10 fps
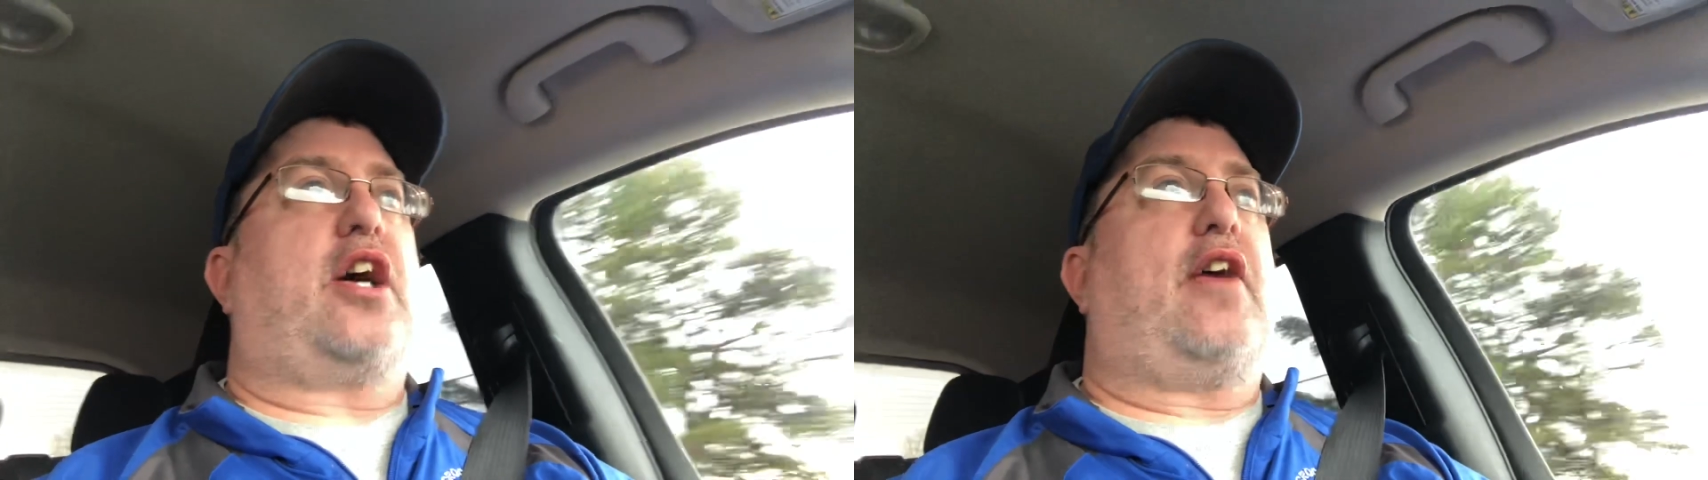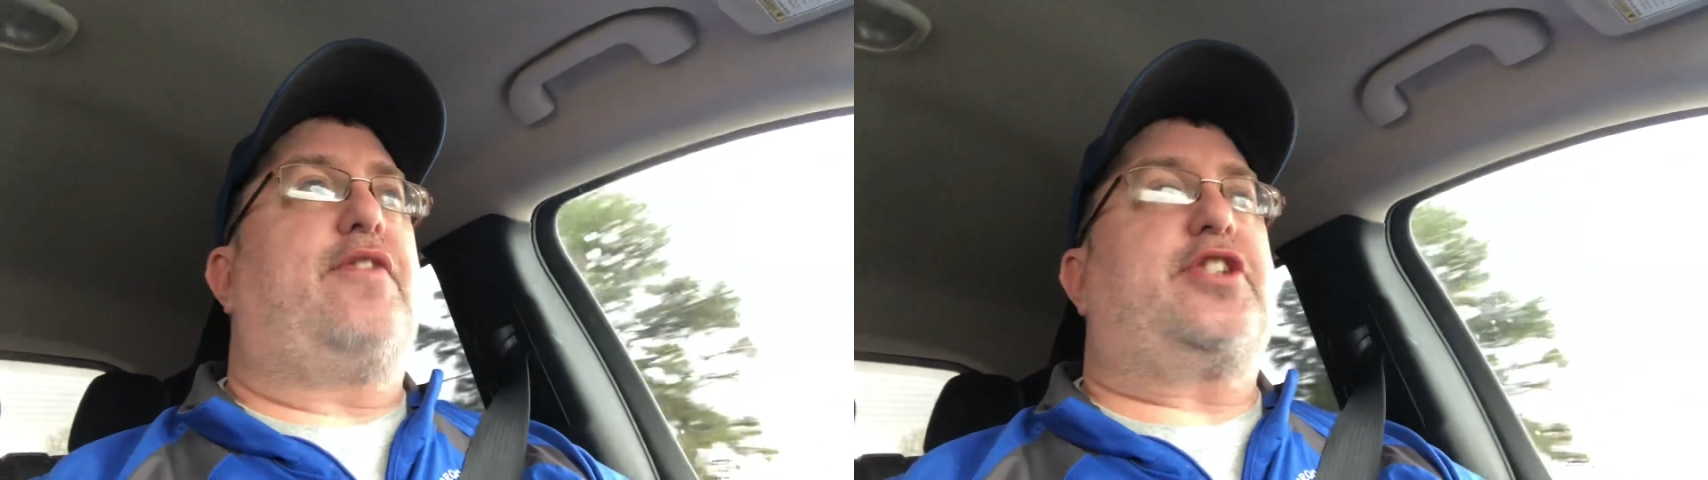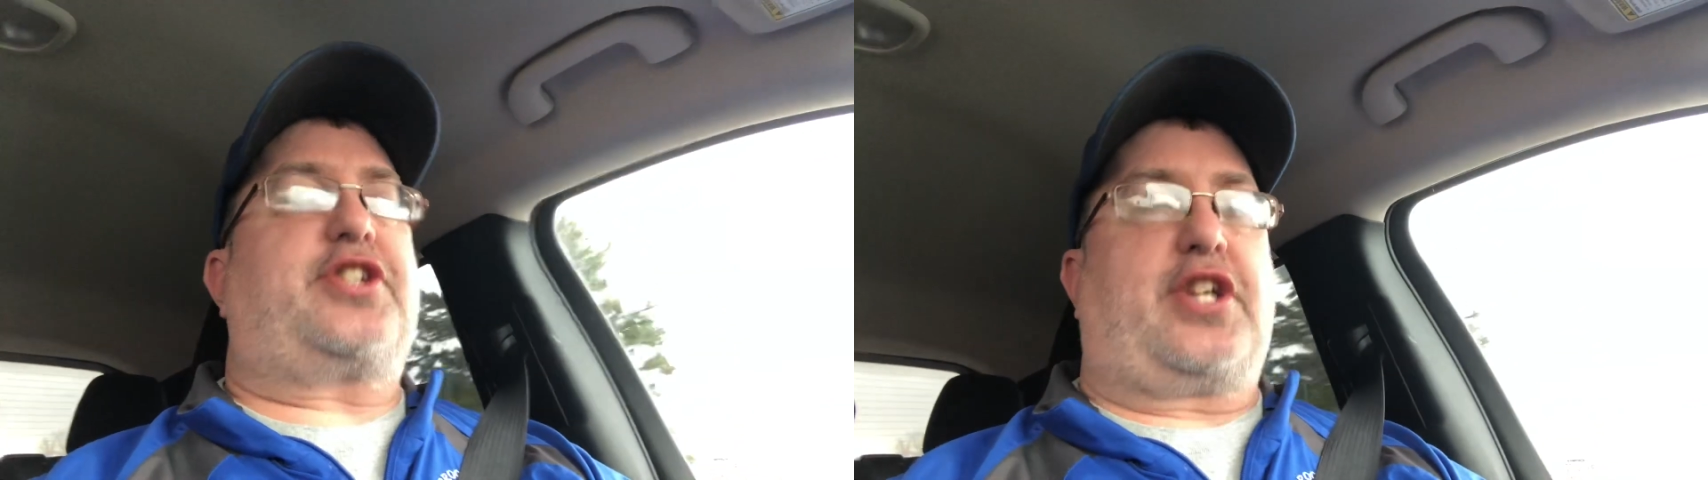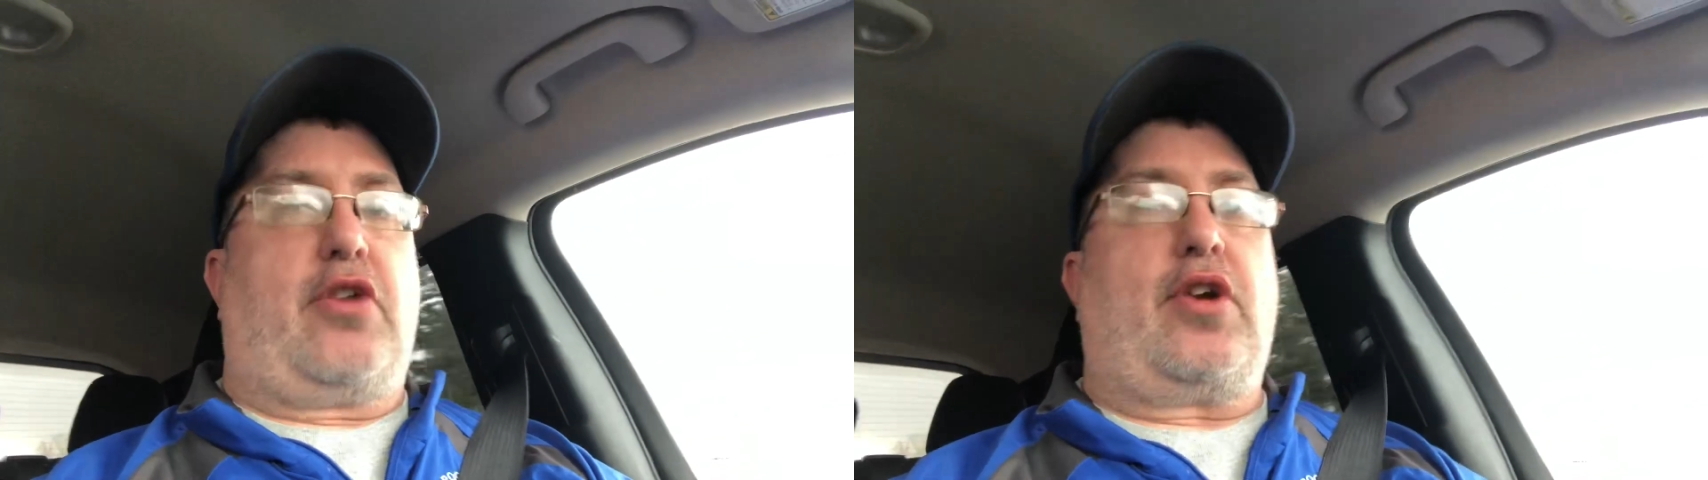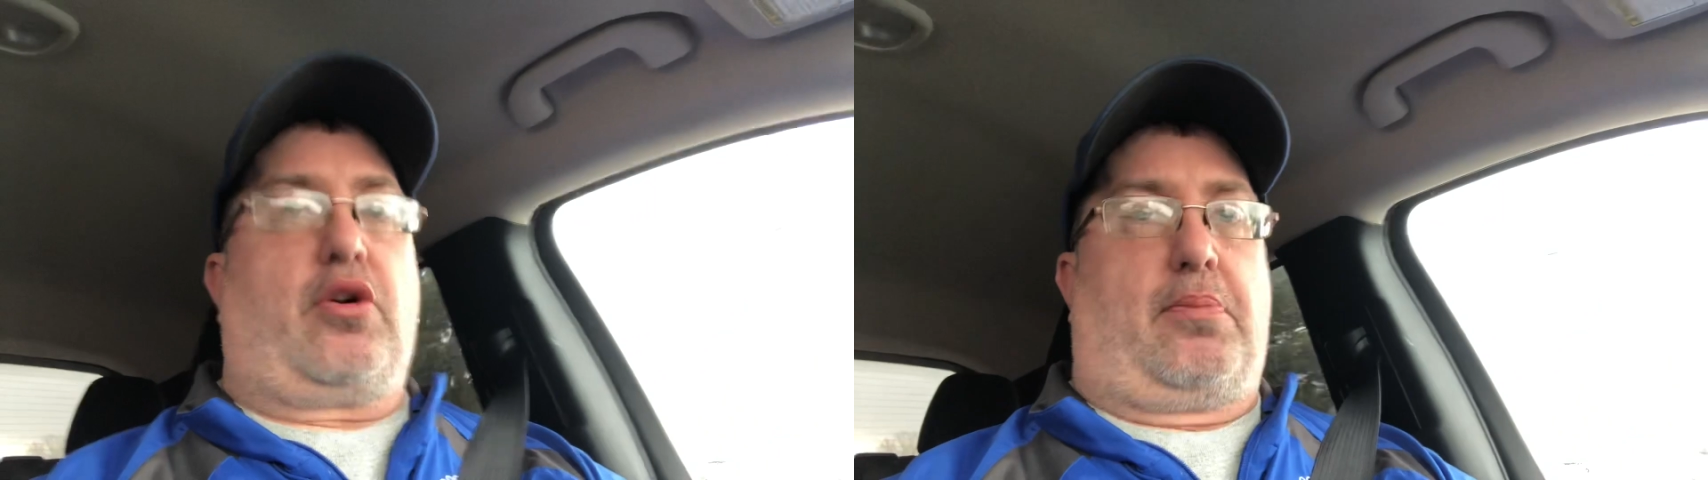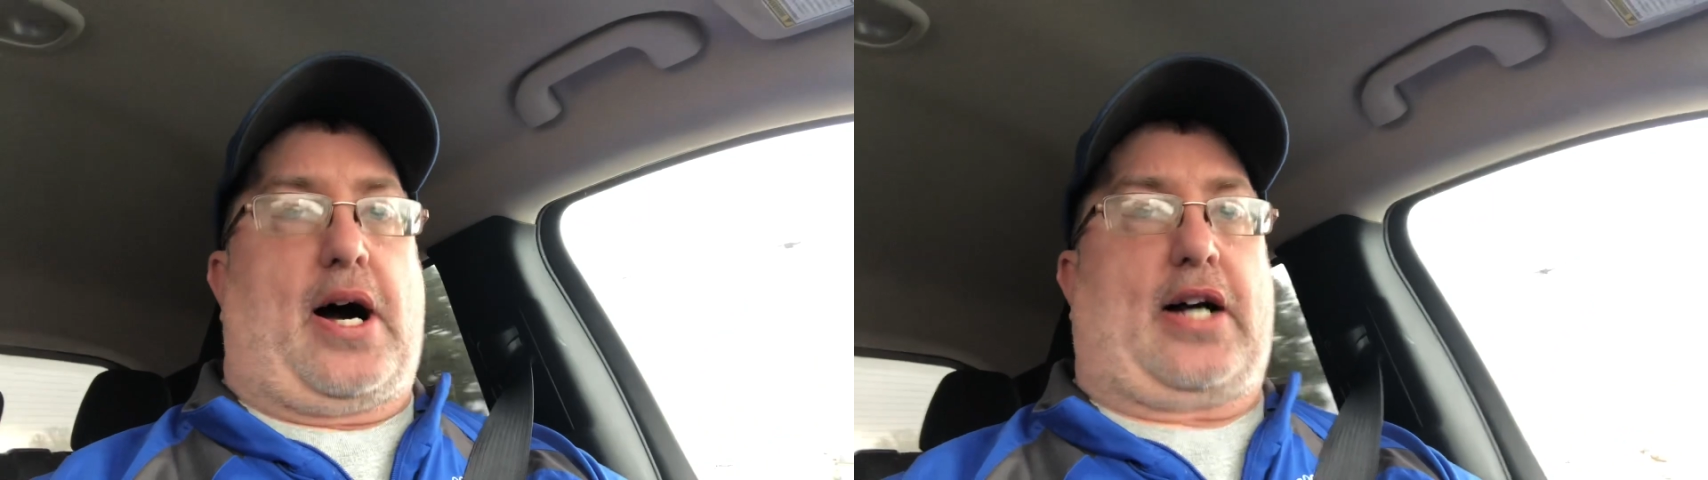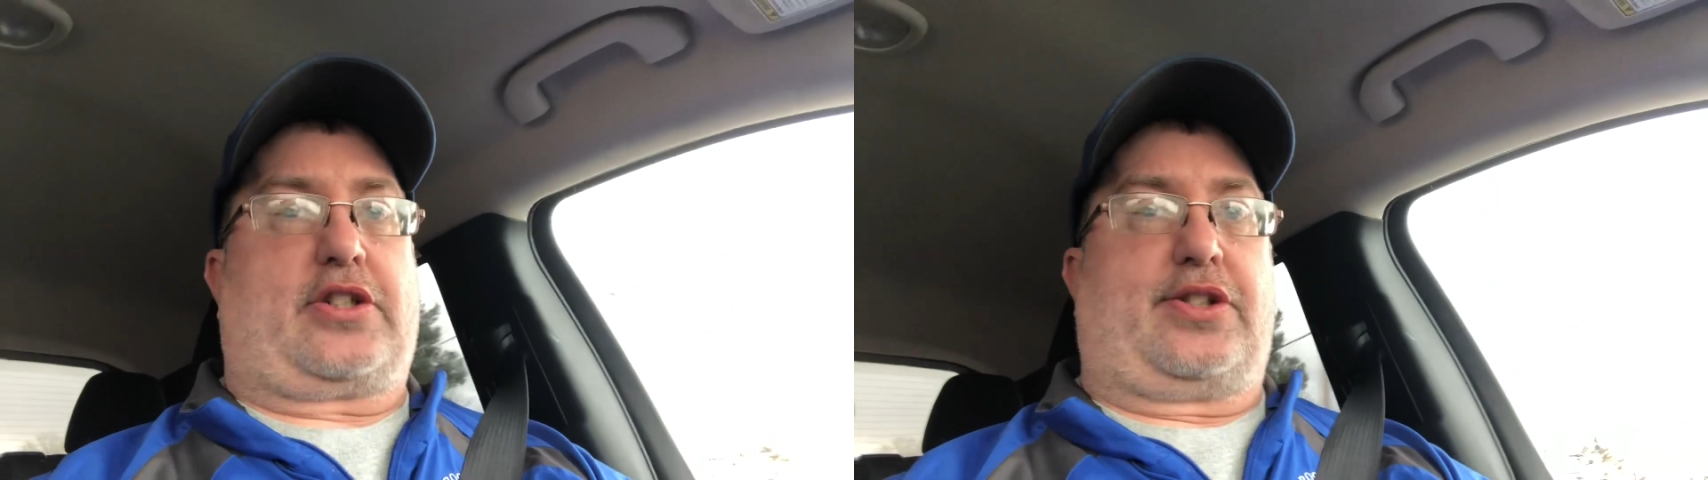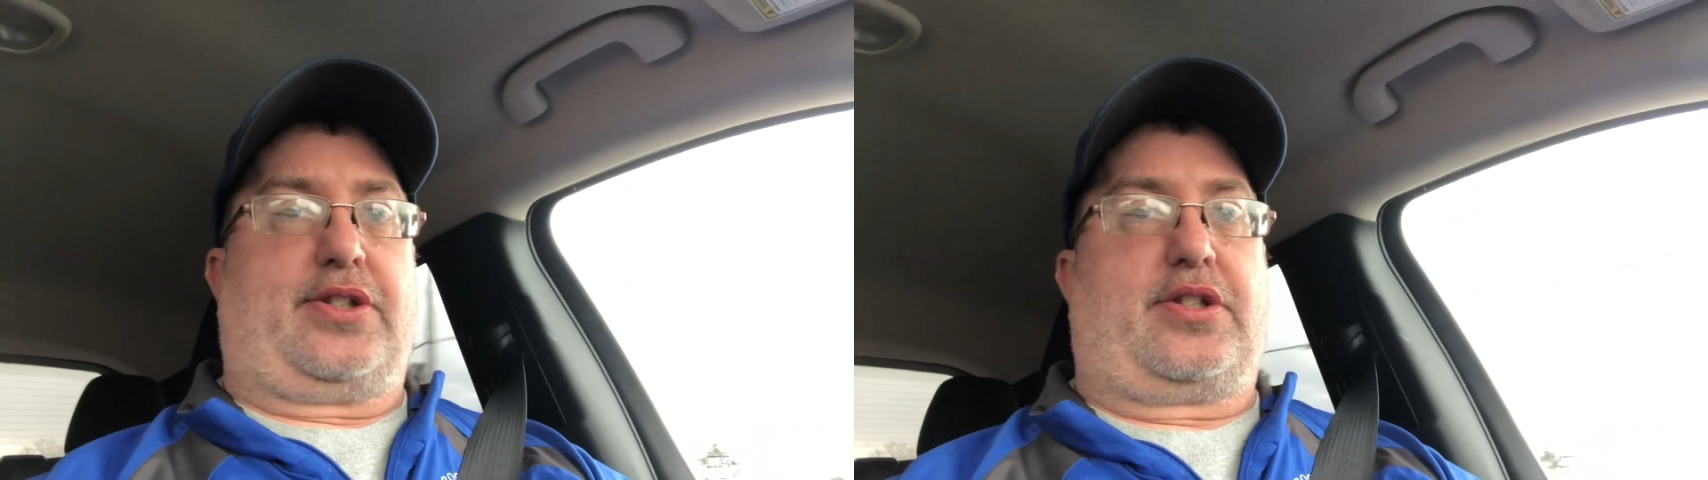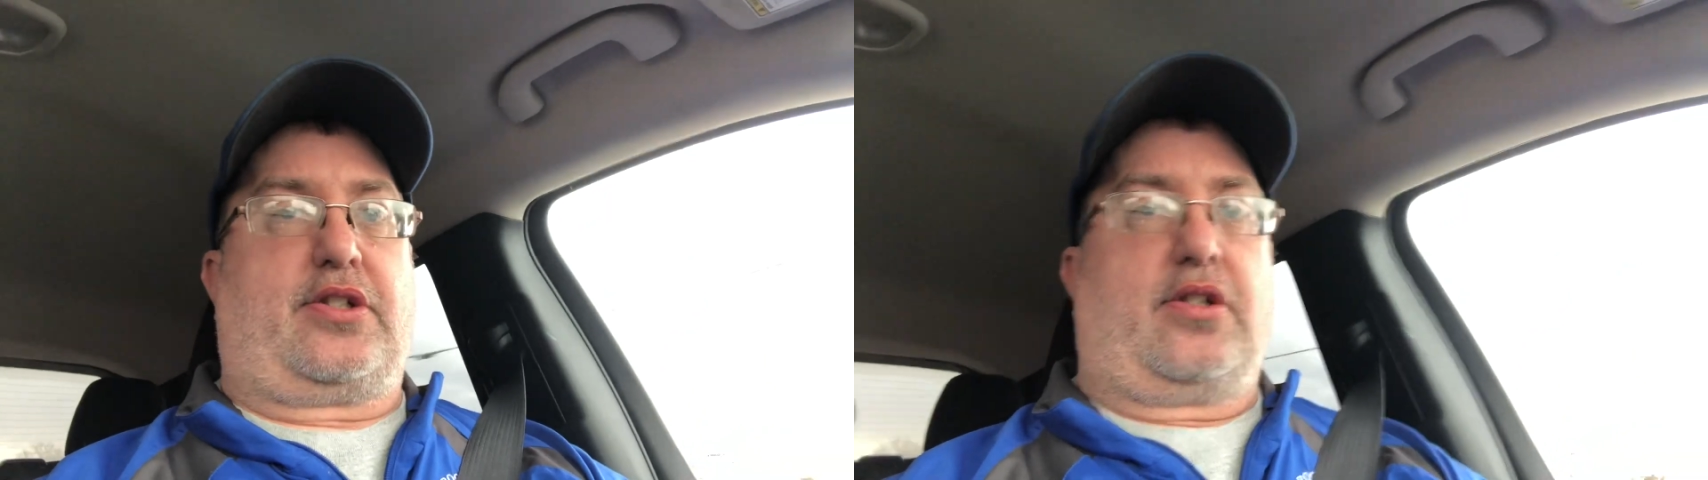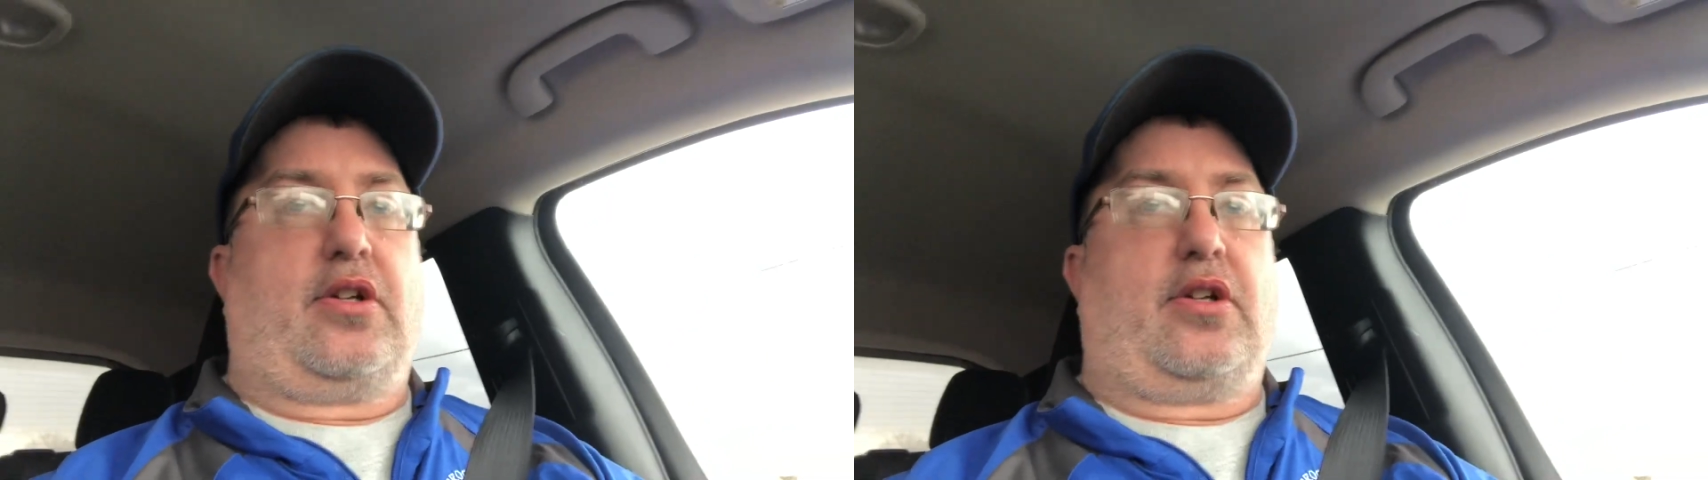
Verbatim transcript: of the cereal boxes.